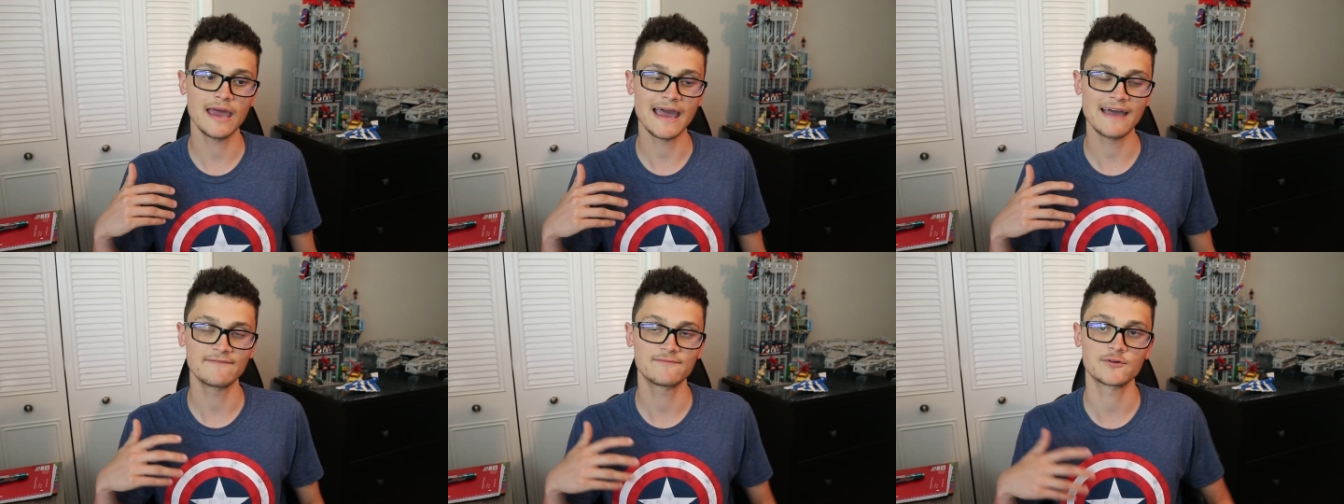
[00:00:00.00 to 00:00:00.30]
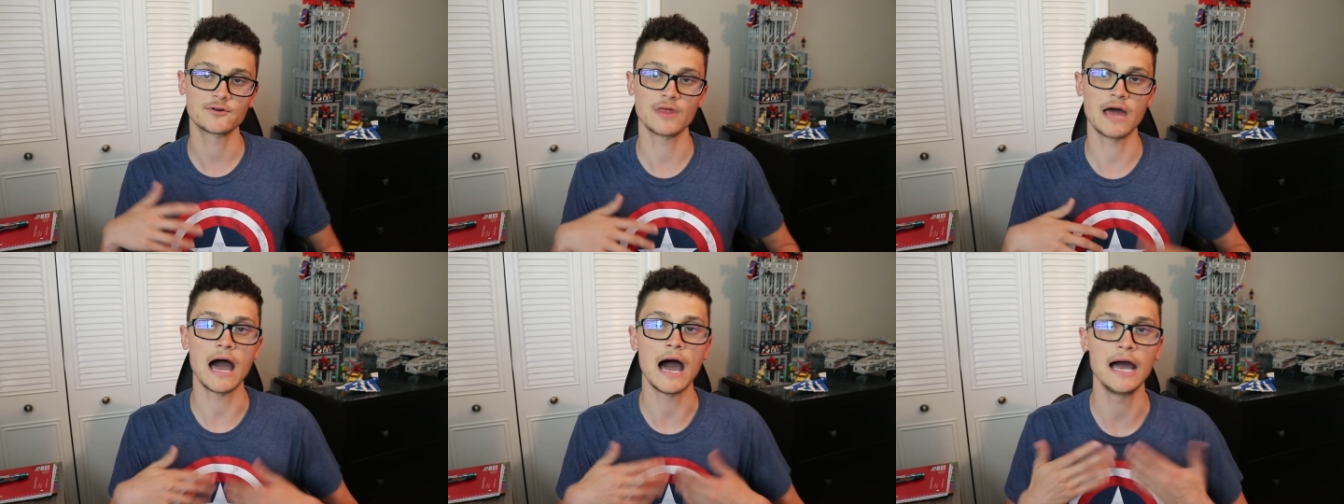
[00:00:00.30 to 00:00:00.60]

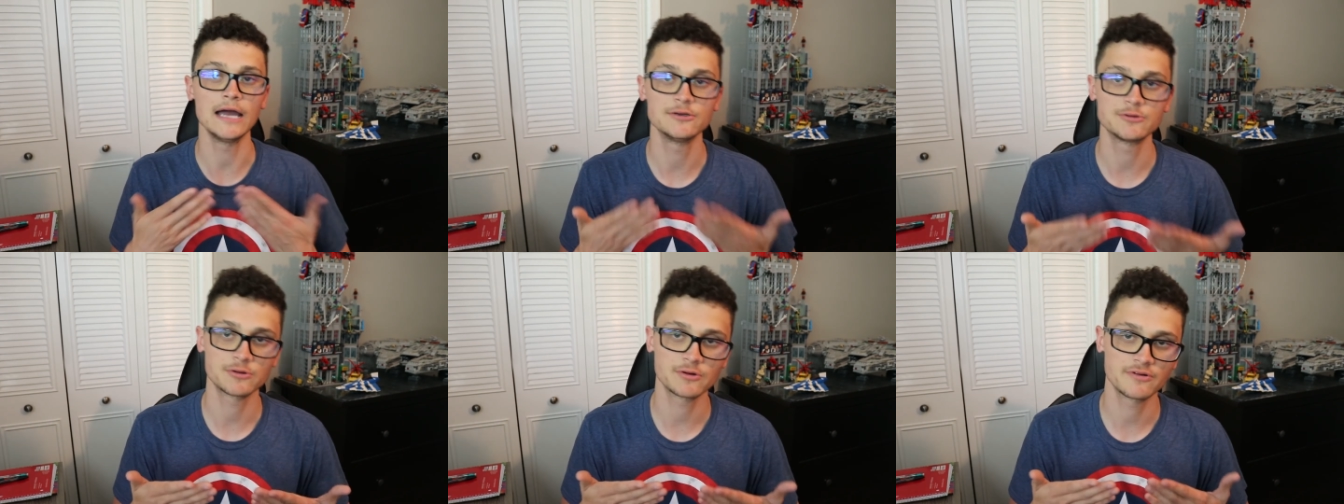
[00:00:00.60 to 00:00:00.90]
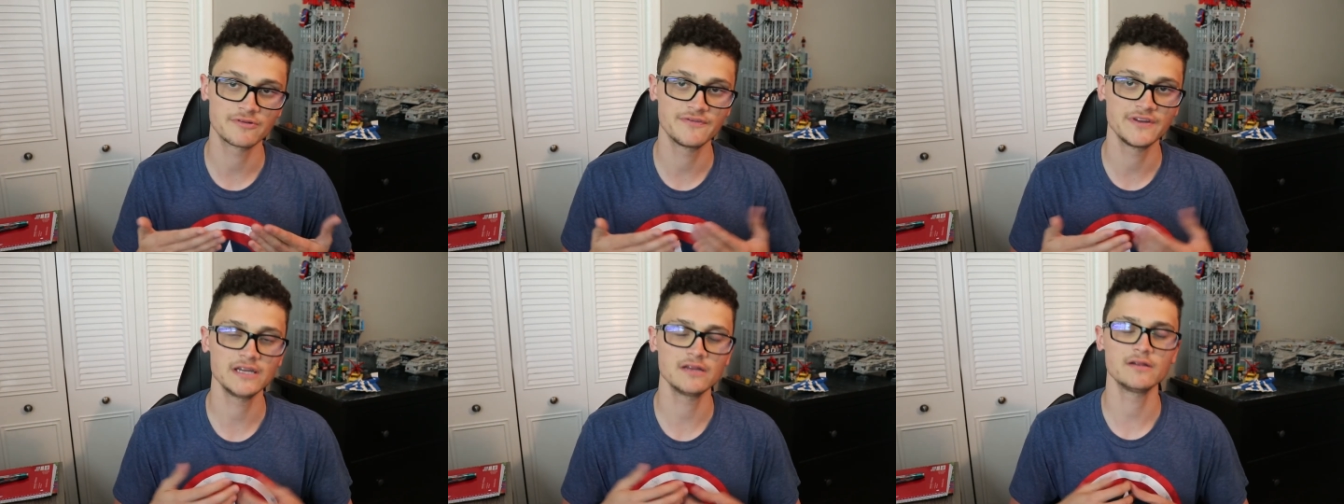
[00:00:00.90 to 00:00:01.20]
after the Hydra
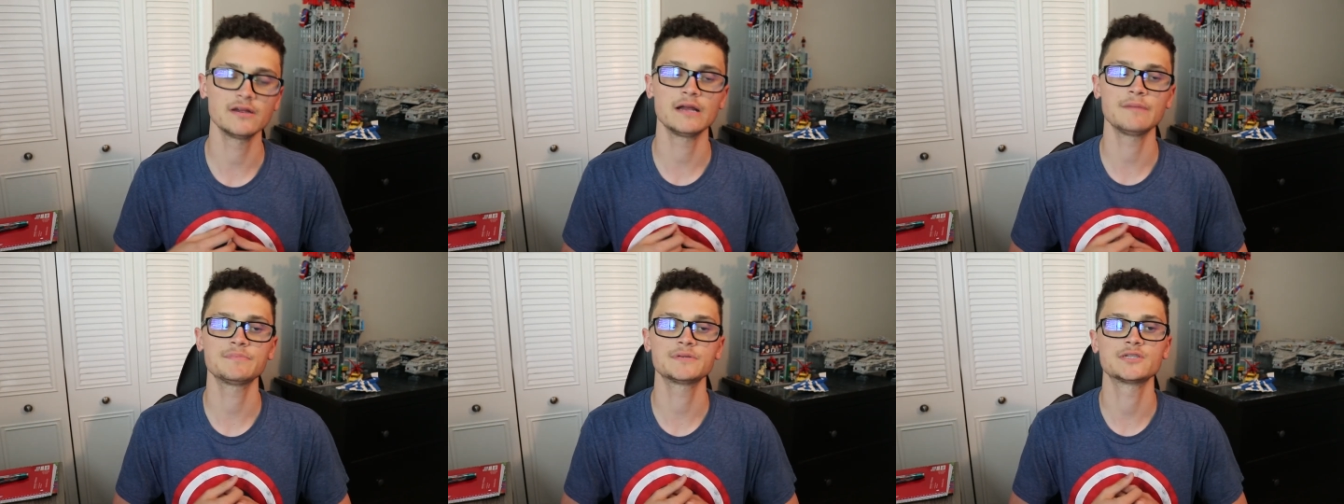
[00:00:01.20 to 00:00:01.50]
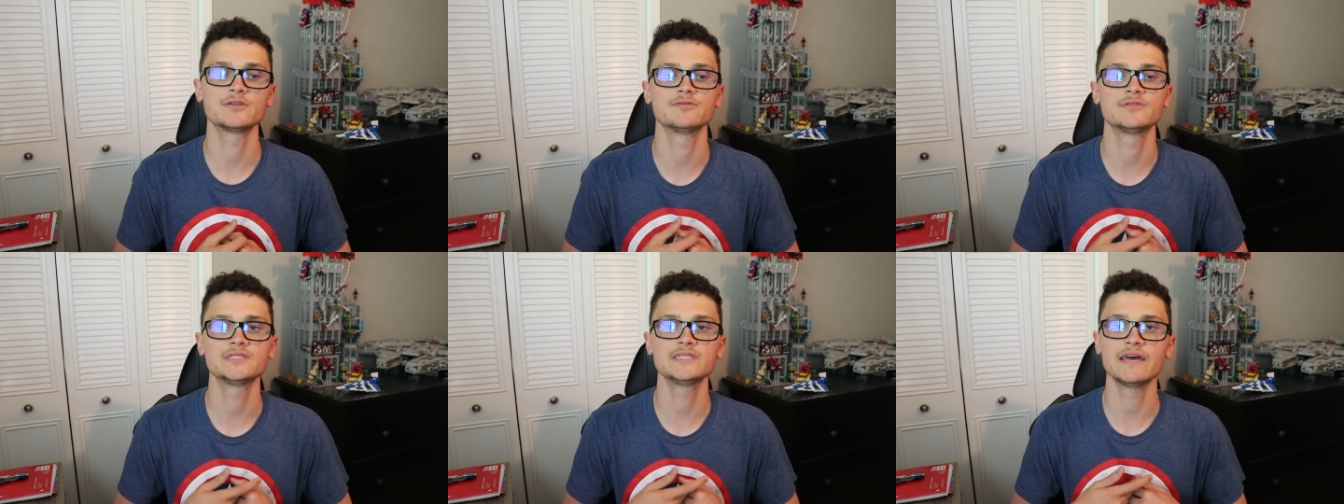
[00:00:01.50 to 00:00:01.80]
reveal in
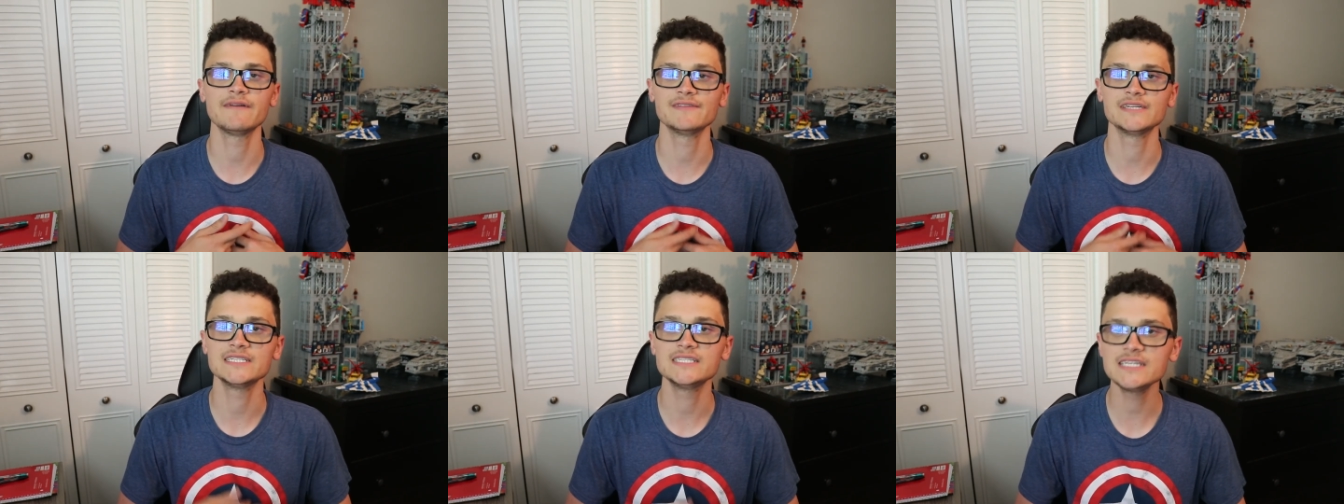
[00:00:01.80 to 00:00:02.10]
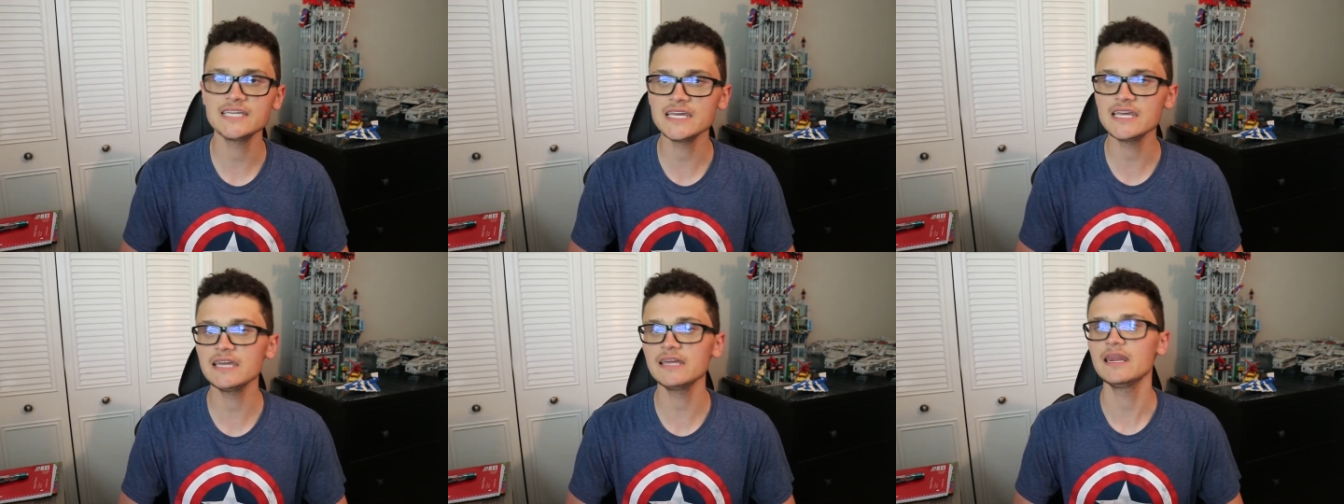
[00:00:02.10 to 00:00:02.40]
episode
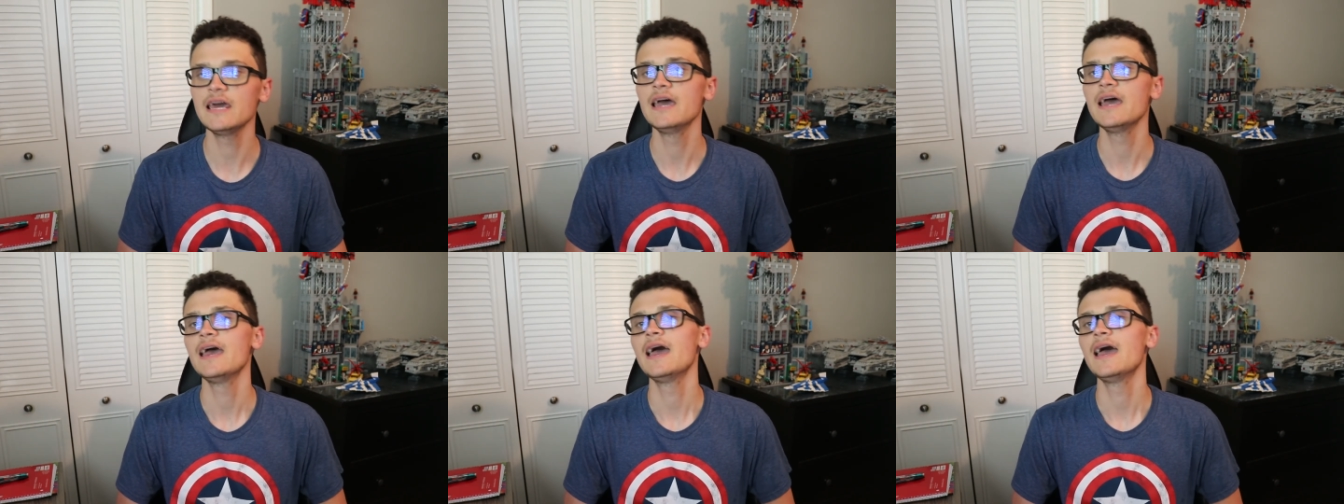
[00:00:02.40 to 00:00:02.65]
17.